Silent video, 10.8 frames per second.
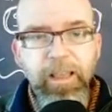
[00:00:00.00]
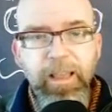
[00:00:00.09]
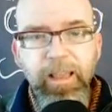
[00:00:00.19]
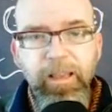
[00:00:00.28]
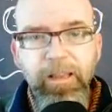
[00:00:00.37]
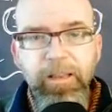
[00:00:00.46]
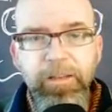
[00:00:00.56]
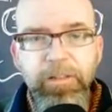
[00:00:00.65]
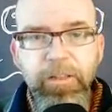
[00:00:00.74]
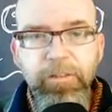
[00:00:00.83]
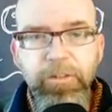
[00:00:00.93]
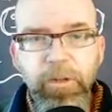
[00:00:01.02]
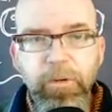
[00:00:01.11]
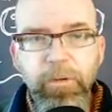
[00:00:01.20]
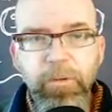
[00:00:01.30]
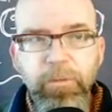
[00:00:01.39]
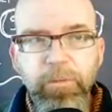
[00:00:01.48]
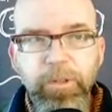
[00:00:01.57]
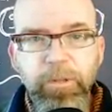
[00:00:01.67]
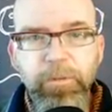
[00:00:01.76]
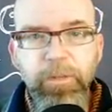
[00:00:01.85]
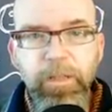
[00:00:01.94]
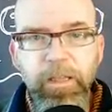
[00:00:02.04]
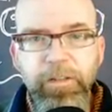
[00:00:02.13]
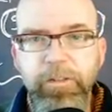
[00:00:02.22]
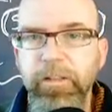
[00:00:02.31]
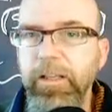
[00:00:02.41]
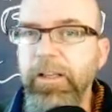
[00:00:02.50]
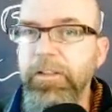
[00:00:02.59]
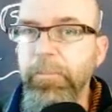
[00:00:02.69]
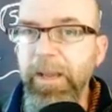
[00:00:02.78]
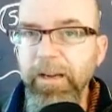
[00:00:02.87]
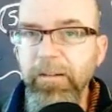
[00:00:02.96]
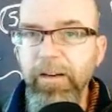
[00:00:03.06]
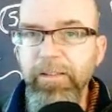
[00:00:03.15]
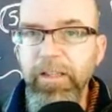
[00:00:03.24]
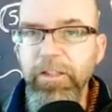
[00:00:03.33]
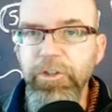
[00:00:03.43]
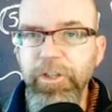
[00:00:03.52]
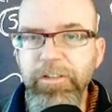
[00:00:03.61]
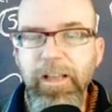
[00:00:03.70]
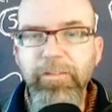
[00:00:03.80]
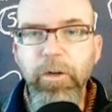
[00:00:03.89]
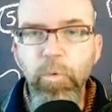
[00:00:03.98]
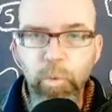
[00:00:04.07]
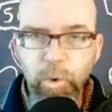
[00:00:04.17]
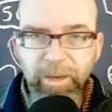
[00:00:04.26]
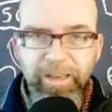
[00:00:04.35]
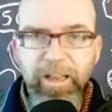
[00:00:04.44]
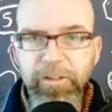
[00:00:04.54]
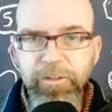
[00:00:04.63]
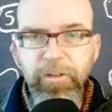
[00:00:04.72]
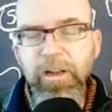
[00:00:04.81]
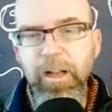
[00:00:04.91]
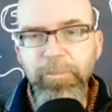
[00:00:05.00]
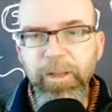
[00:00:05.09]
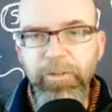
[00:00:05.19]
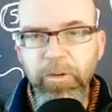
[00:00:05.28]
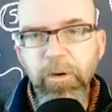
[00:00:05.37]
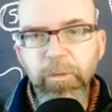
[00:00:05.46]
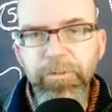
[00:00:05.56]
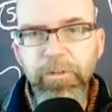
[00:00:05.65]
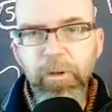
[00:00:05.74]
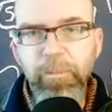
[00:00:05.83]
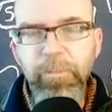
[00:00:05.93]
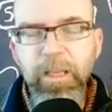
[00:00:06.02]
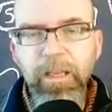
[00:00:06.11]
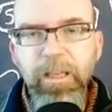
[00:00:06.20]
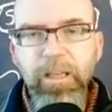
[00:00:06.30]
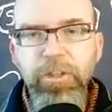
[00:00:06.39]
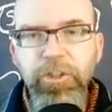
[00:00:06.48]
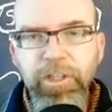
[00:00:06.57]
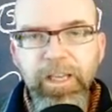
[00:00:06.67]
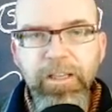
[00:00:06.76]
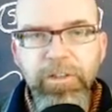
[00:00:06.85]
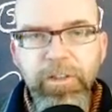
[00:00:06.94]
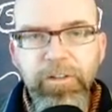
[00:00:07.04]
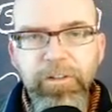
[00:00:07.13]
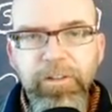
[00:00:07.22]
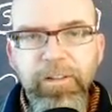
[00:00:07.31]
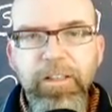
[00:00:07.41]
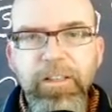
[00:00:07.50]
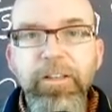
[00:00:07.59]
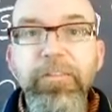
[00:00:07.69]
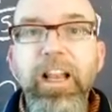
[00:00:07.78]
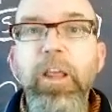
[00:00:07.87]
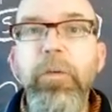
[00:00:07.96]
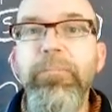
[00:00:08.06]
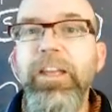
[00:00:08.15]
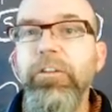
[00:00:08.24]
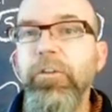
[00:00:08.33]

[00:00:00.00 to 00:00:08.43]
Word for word: And so you, it's it's apparent that just having one extra copy of a chromosome changes the developmental